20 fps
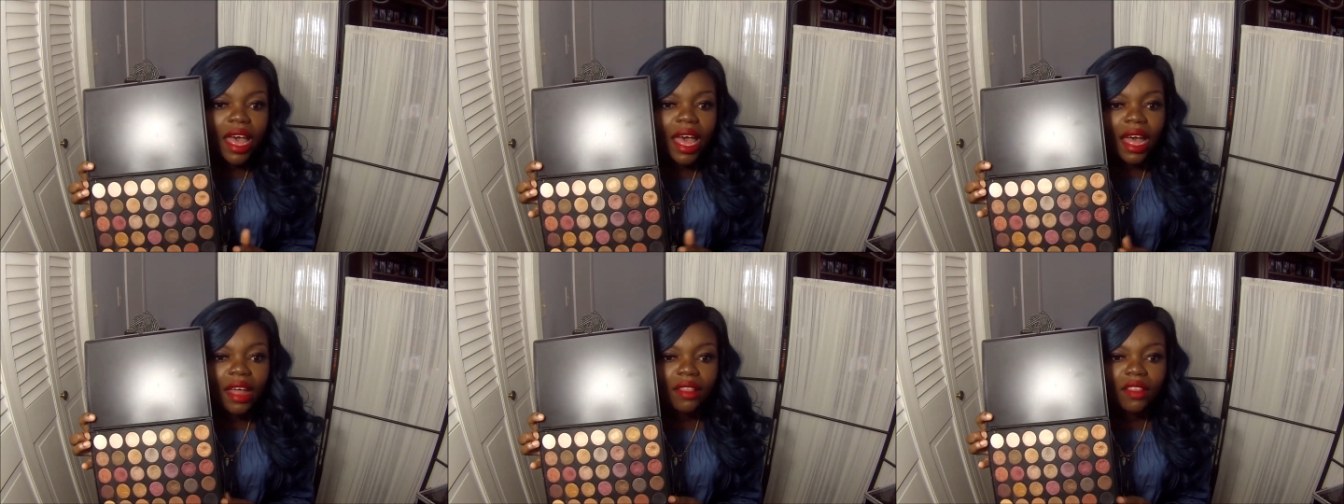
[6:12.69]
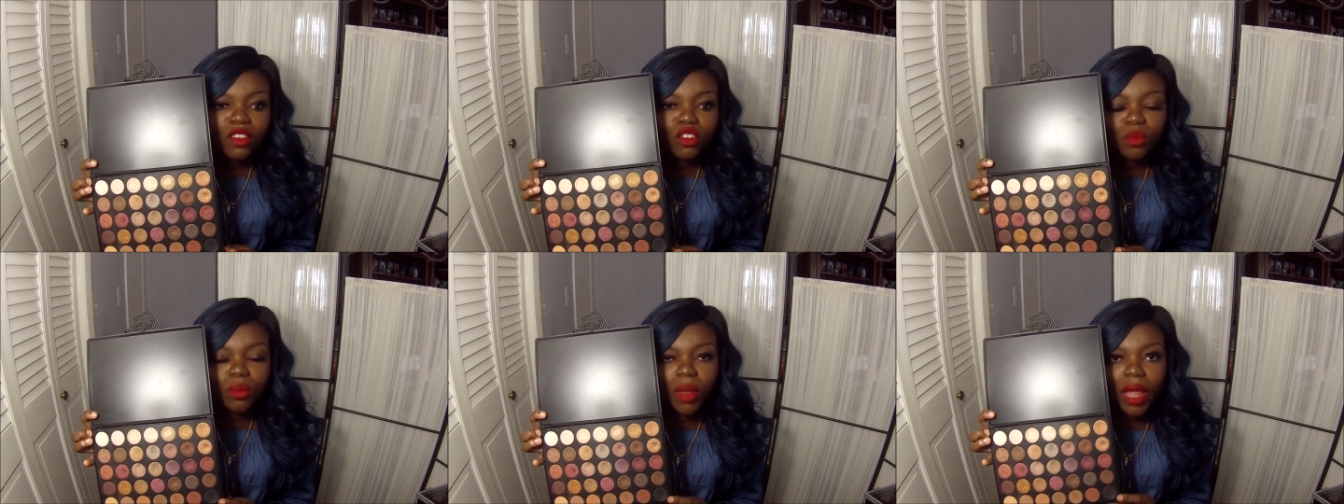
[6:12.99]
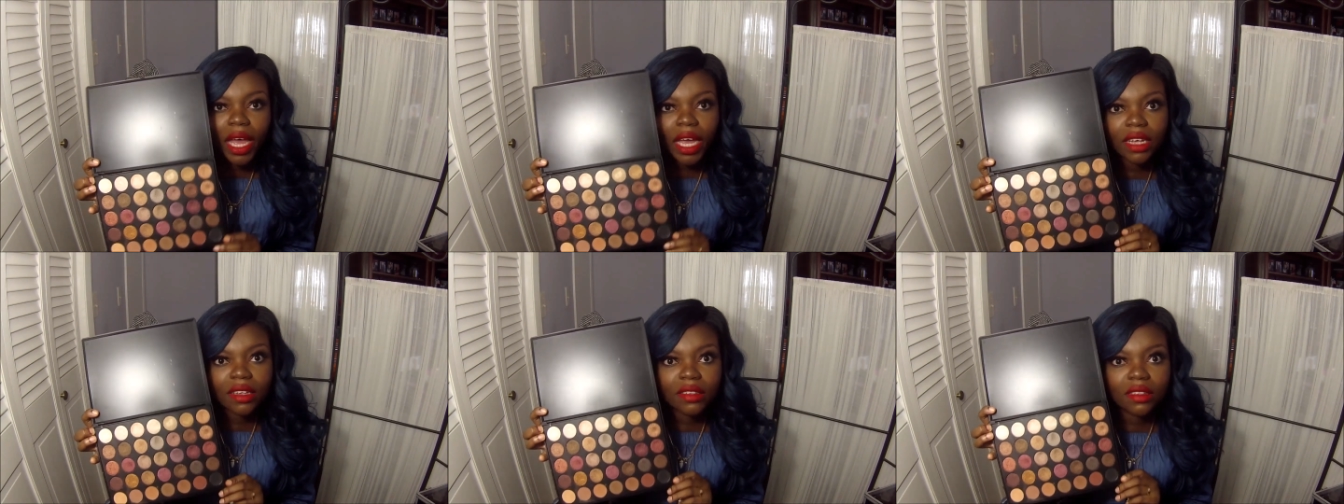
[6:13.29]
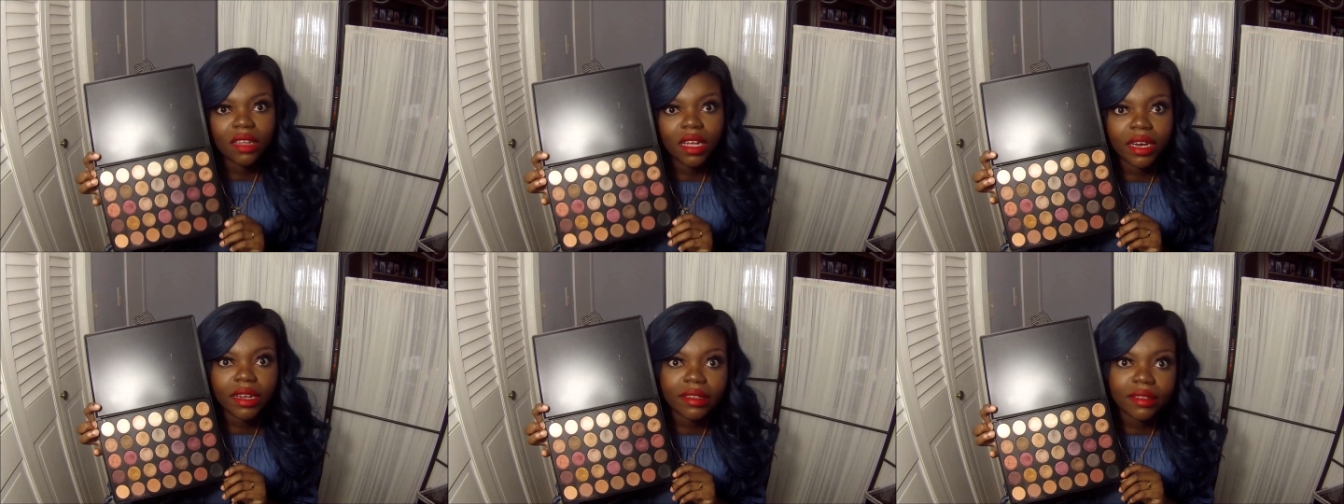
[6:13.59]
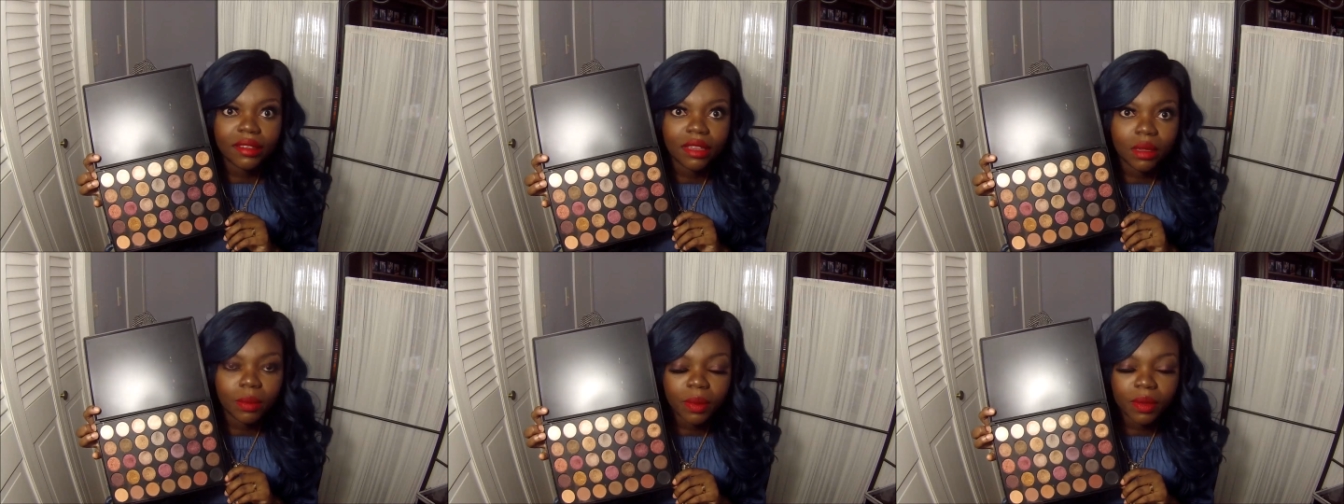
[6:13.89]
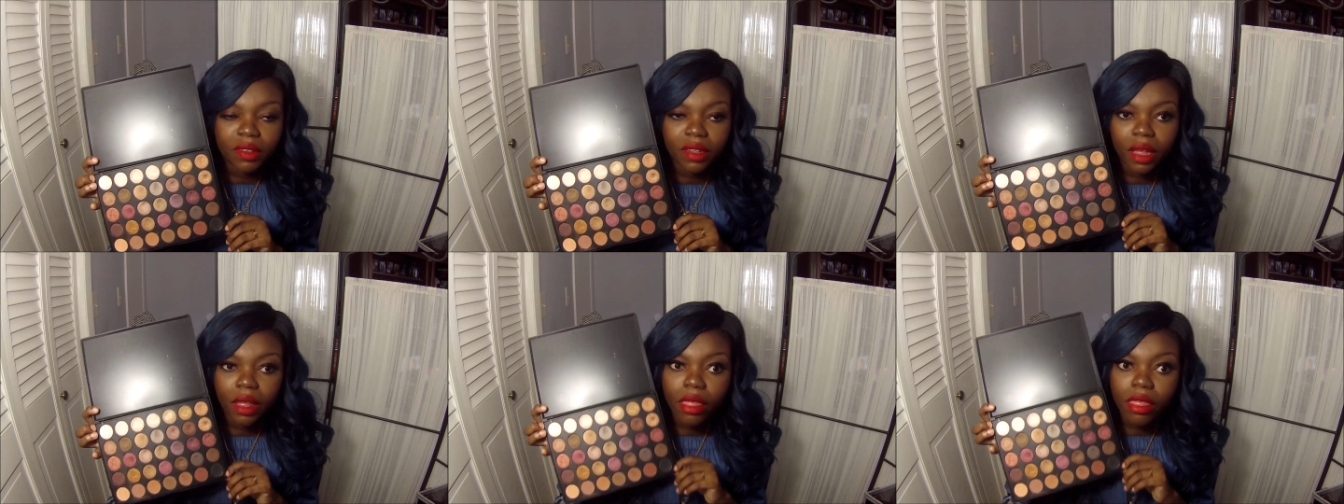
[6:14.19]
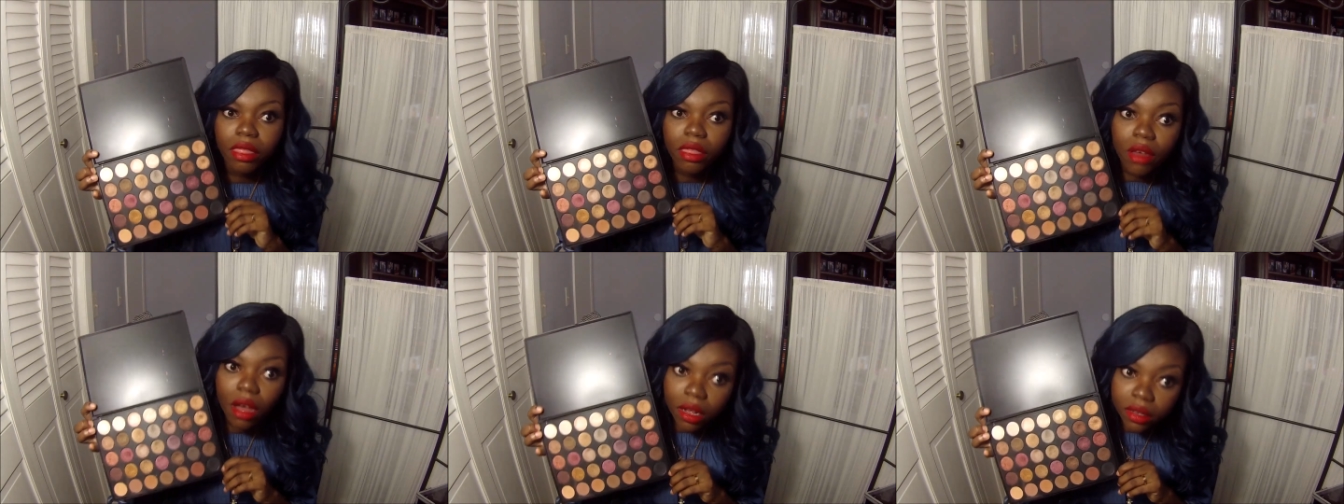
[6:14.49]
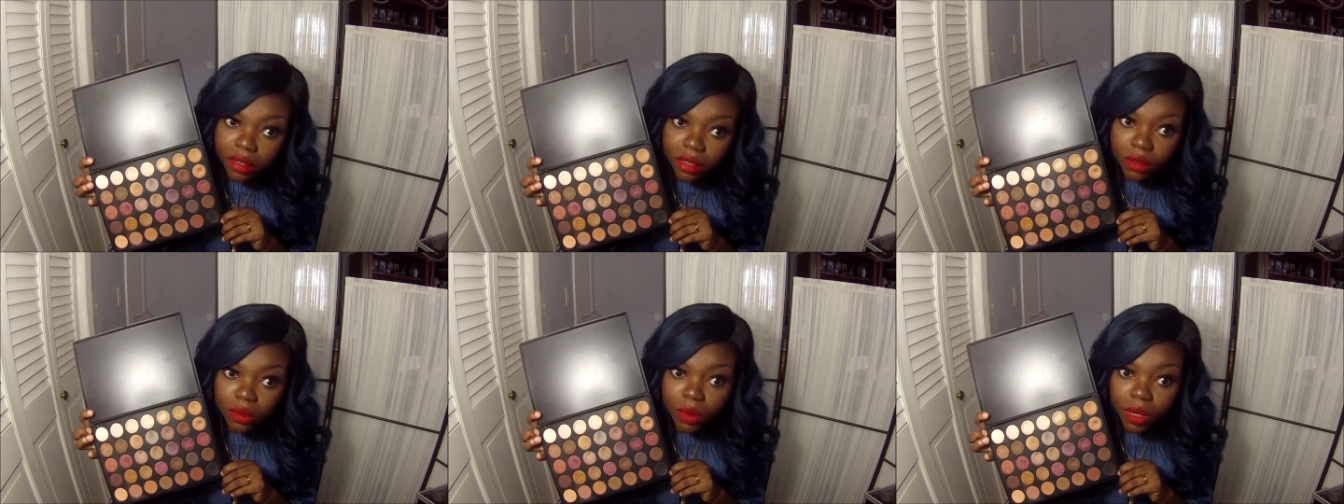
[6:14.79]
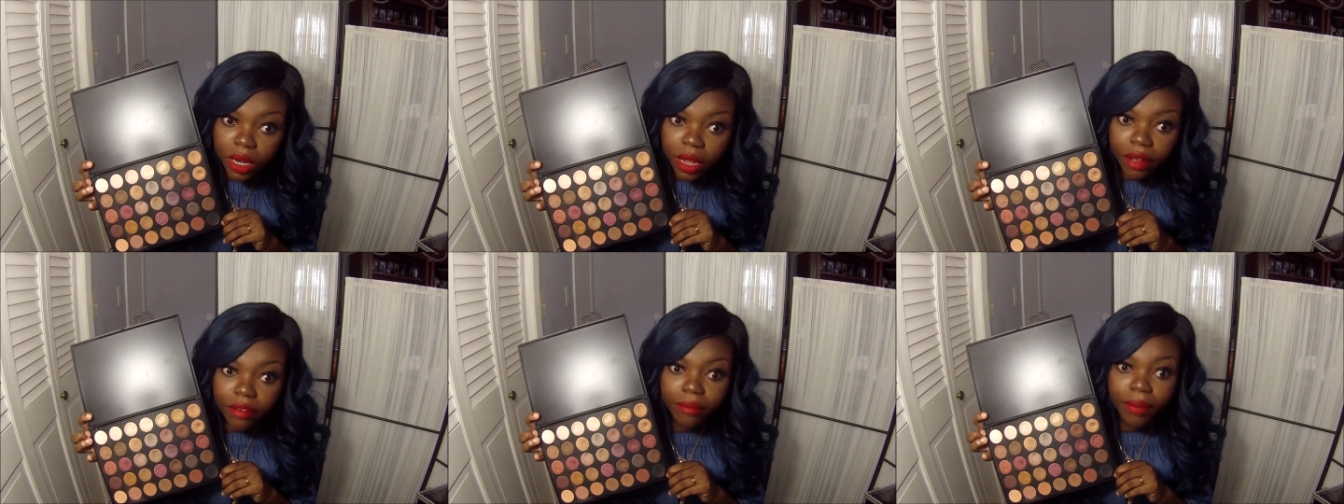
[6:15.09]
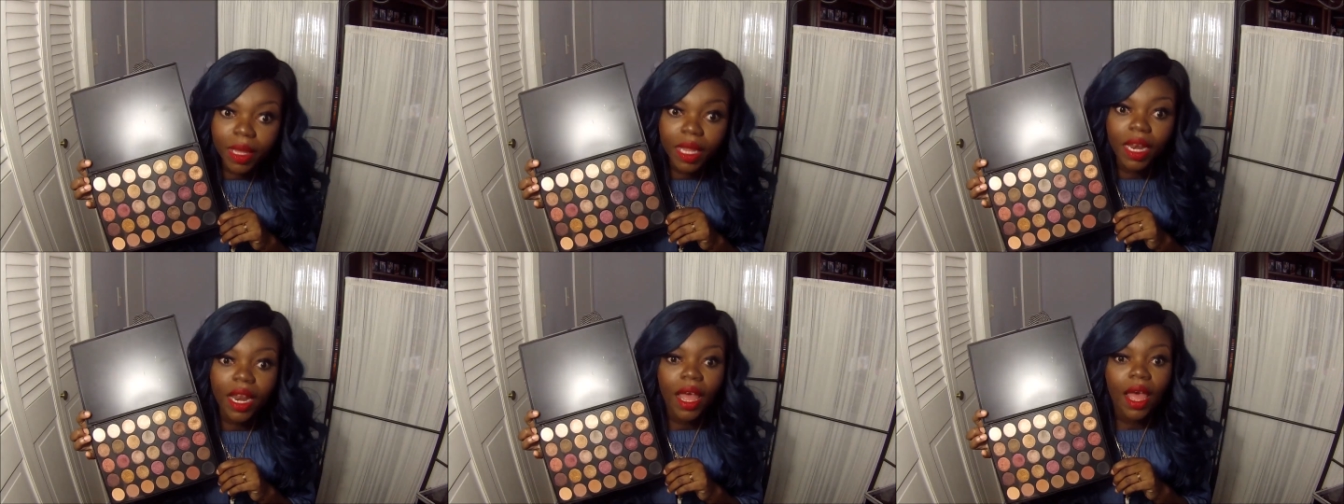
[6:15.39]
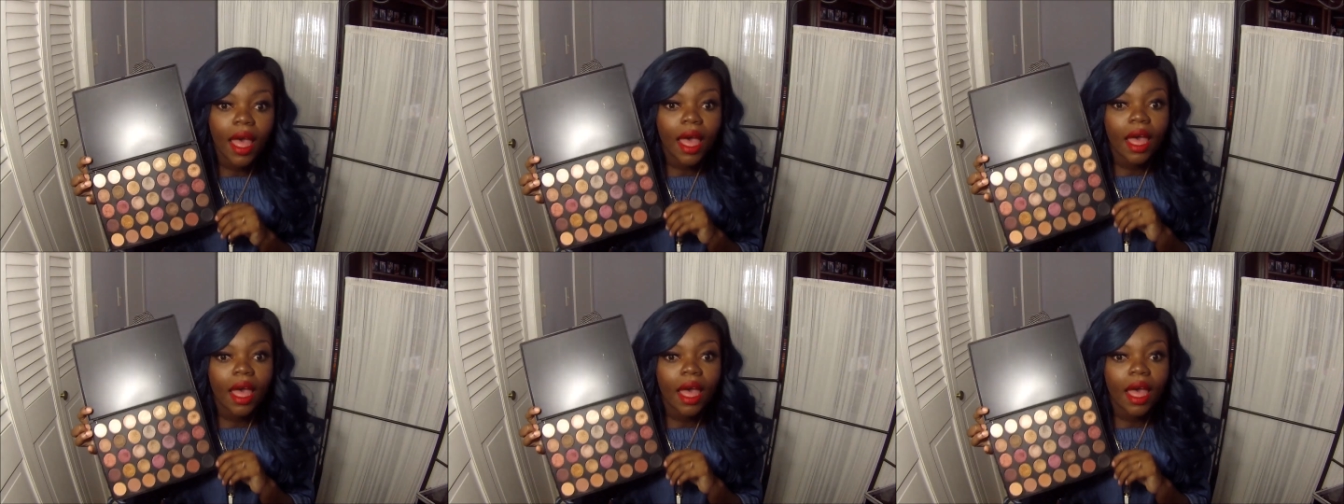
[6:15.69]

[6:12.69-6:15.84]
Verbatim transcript: and this black is not as deep as I thought it would have been